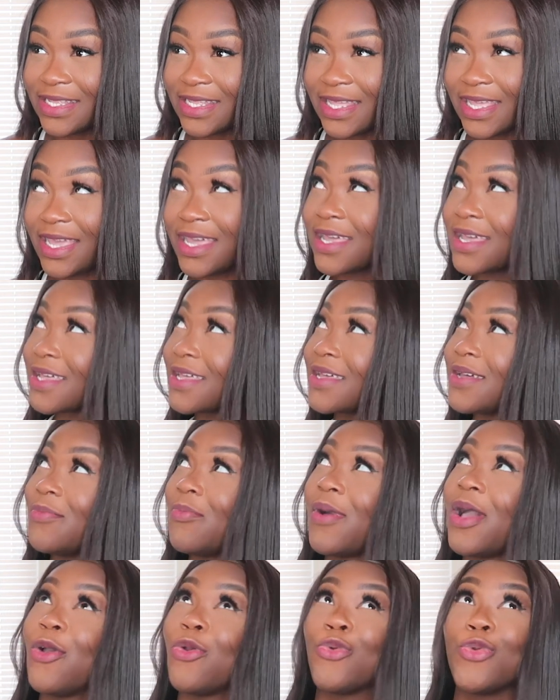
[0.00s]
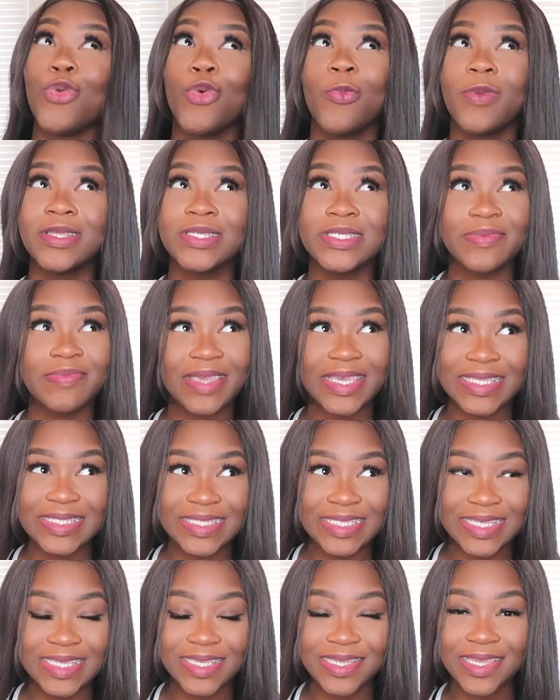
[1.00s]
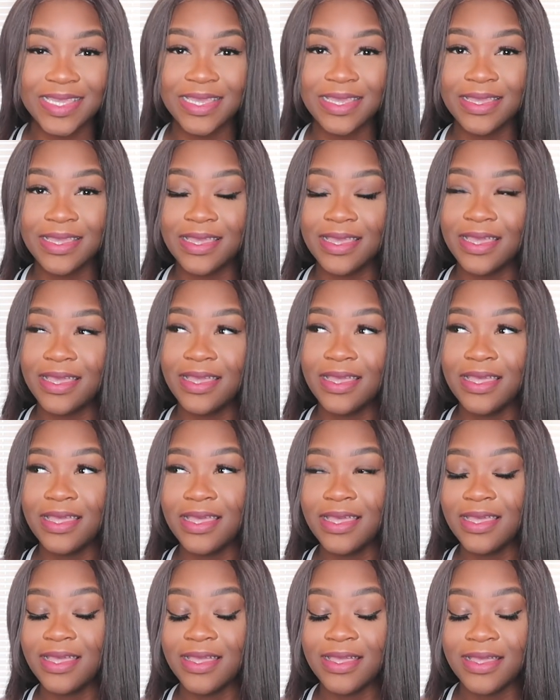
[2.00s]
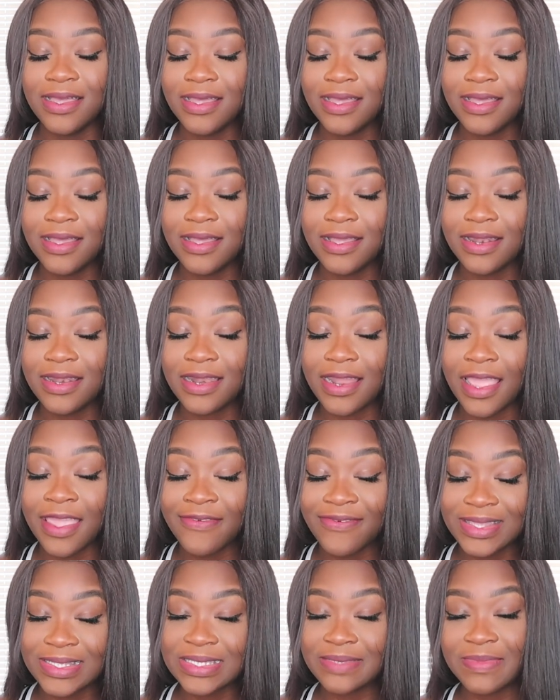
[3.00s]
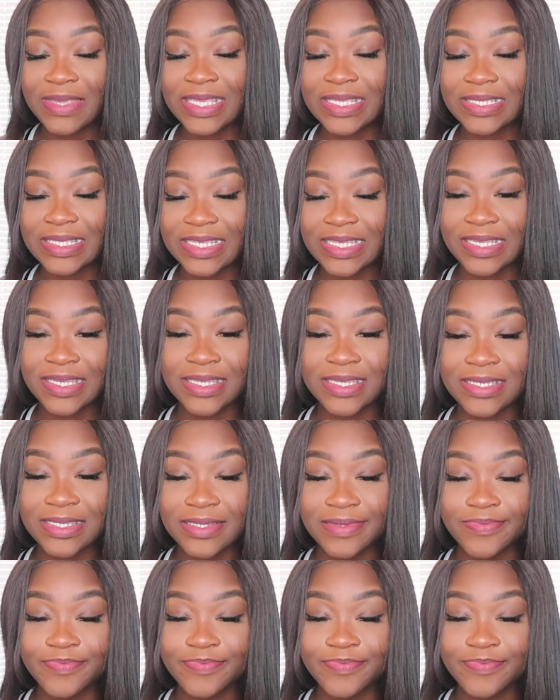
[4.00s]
Like, my room is amazing, life is amazing,